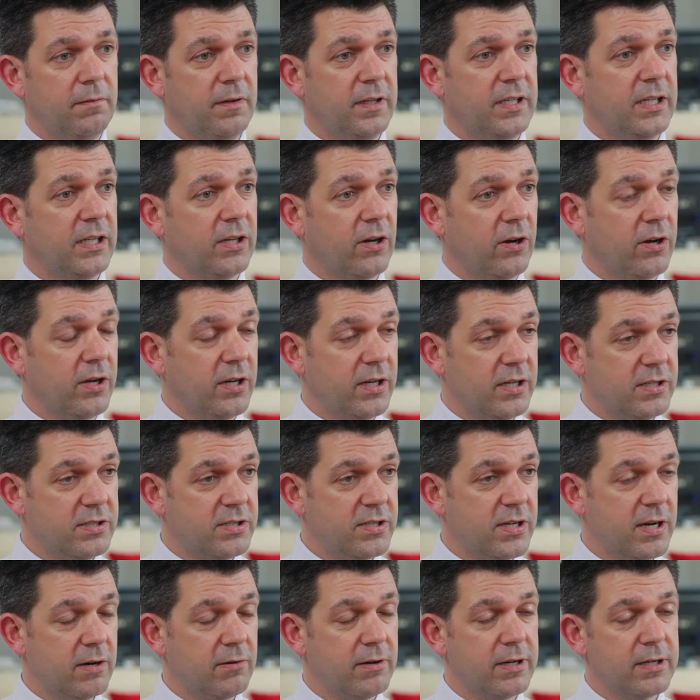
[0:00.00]
fitting out an
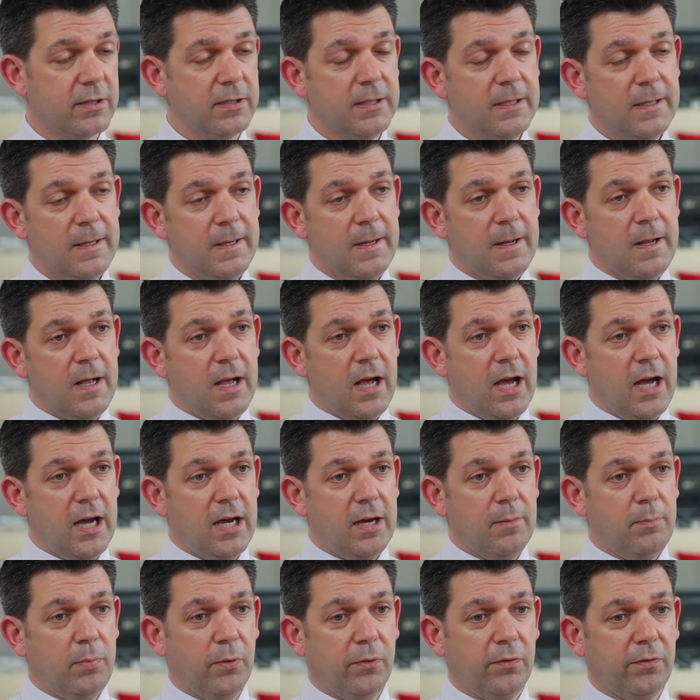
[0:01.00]
interior,
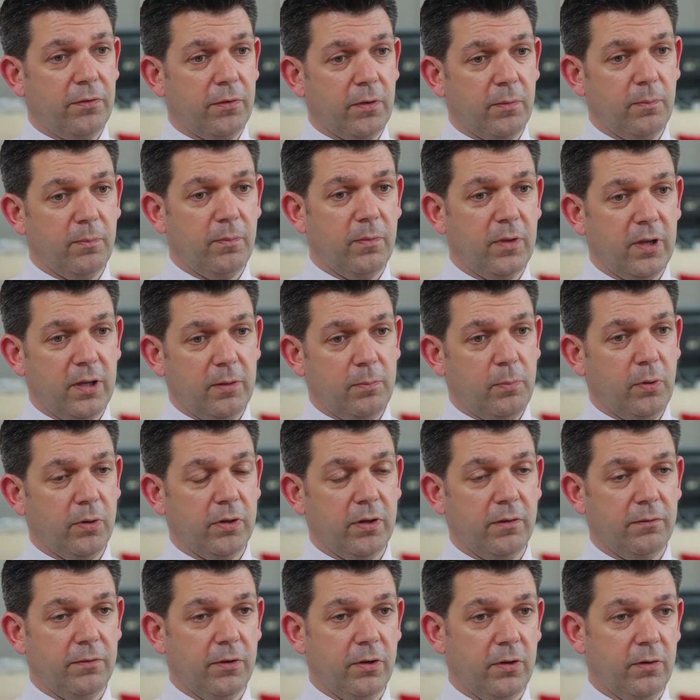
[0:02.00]
both from the point
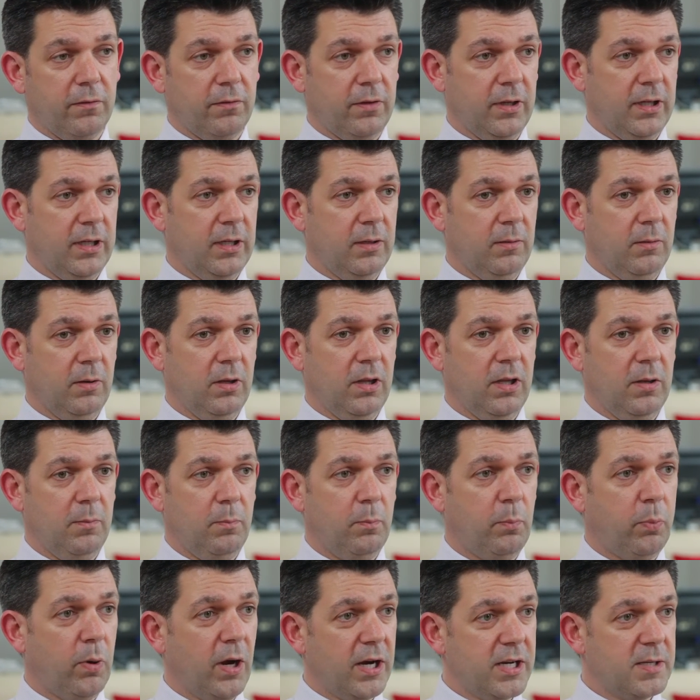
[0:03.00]
of view of the
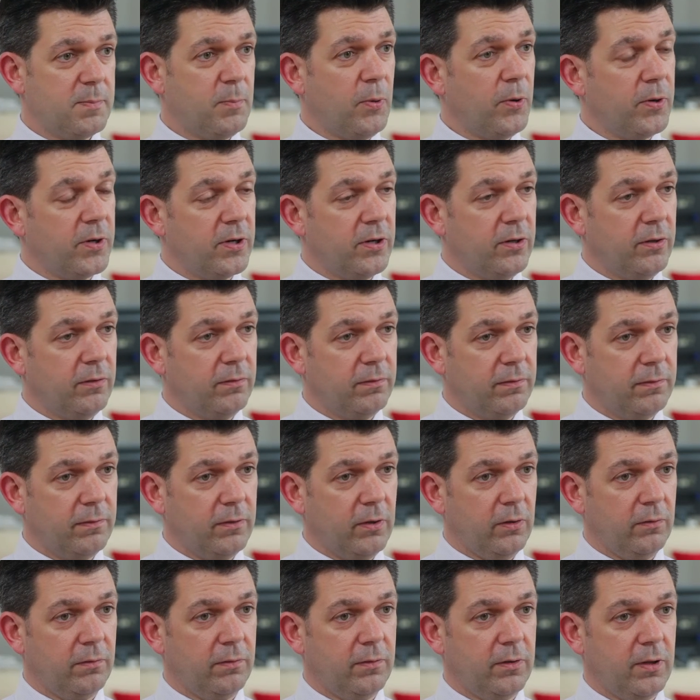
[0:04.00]
price point
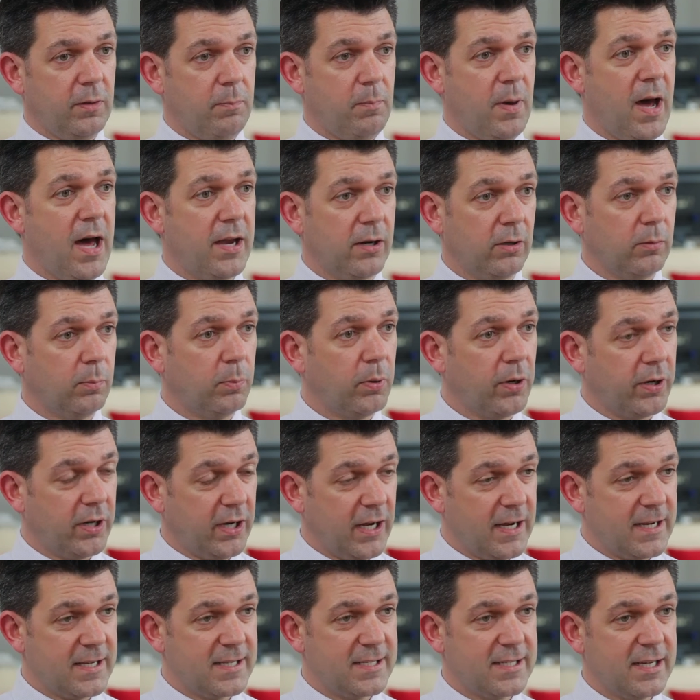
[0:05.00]
of the panel
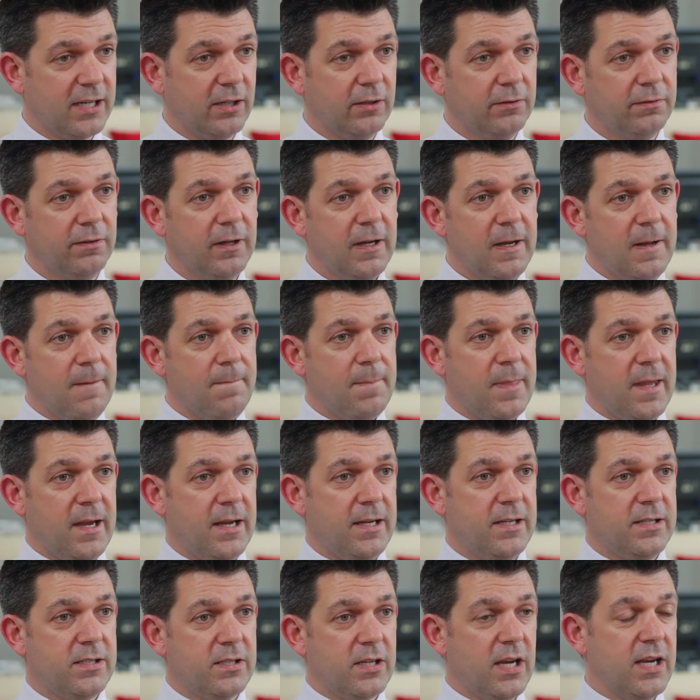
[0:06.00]
product itself
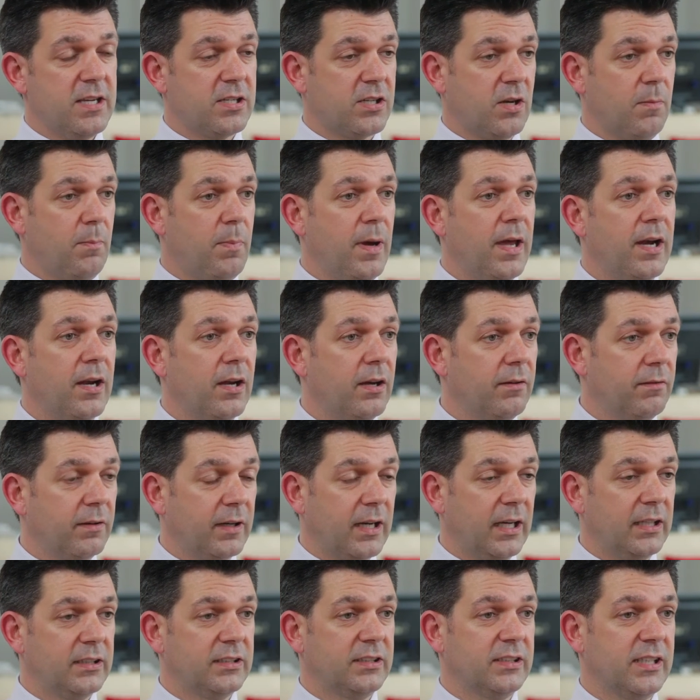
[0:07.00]
is competitive
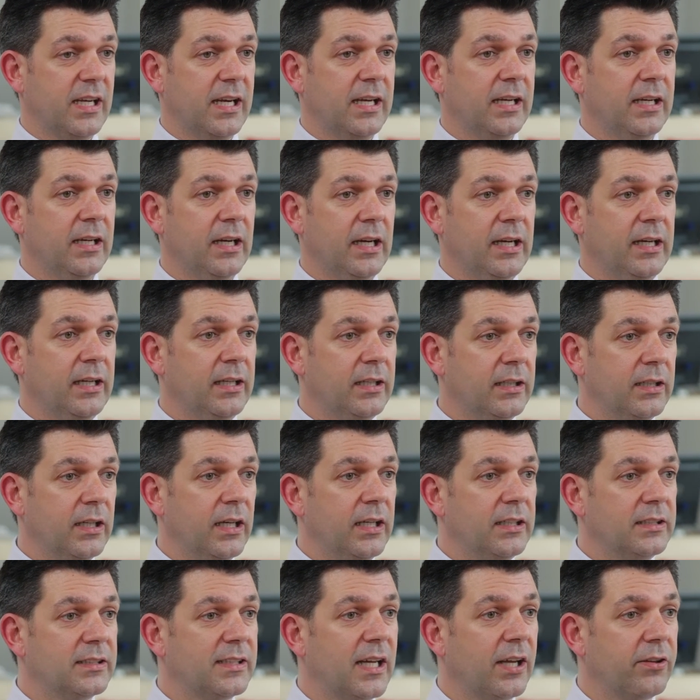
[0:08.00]
against, say,
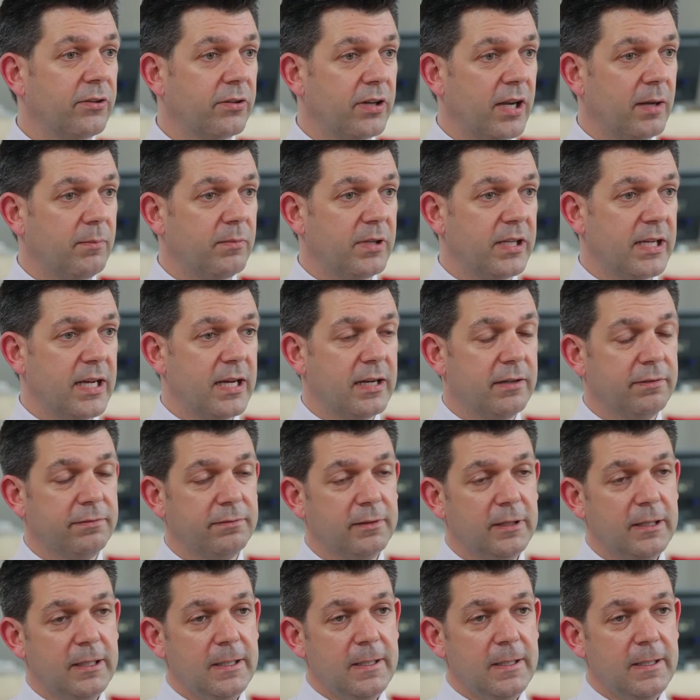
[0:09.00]
a standard MDF.